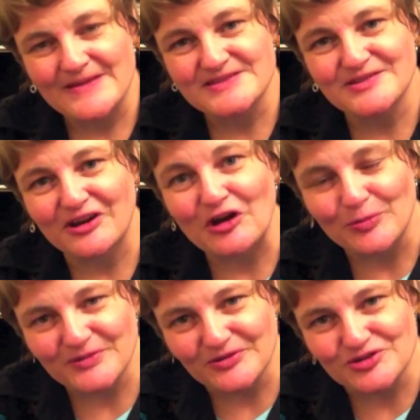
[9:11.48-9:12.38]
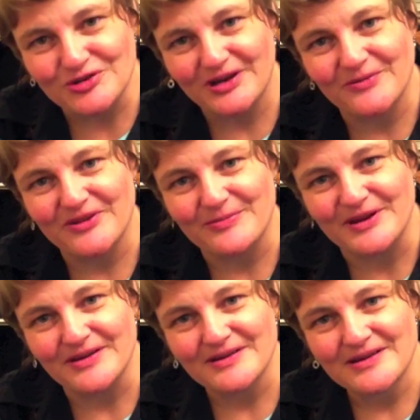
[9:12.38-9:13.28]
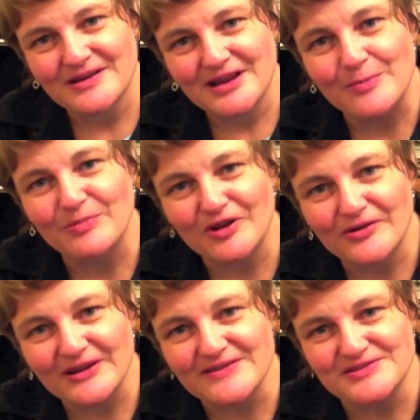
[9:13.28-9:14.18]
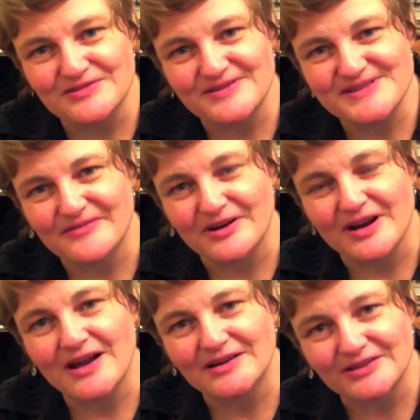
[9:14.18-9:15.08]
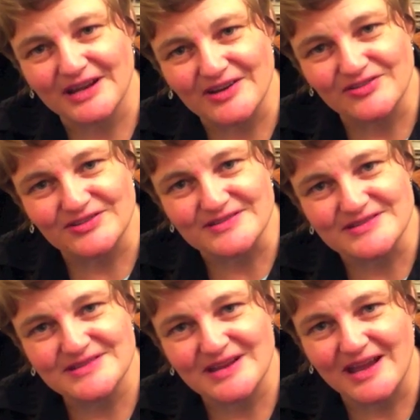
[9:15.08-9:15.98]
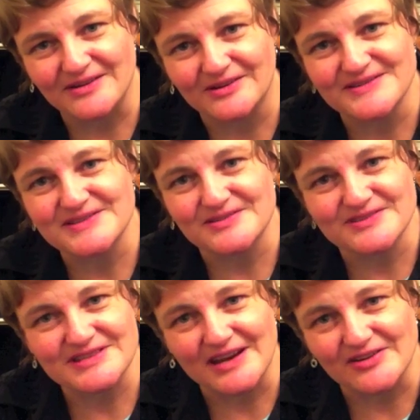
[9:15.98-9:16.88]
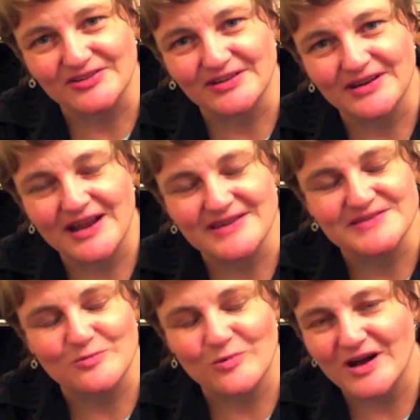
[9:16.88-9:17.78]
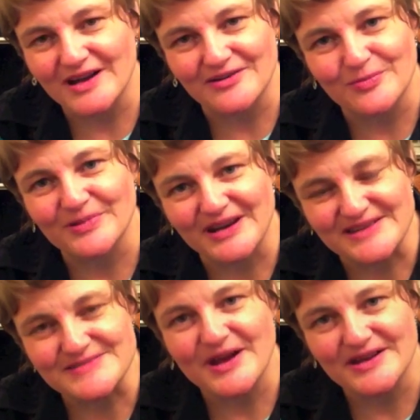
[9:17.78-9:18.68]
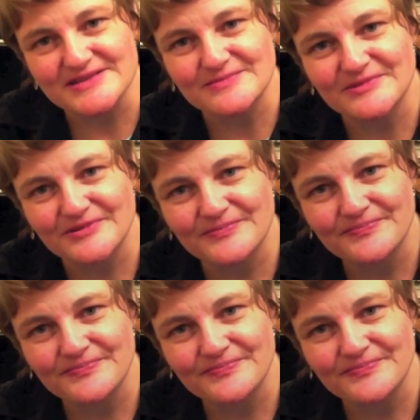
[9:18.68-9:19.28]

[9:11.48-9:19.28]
So I hope you'll join with me in blowing the doors of our congregations and our association as wide open as possible.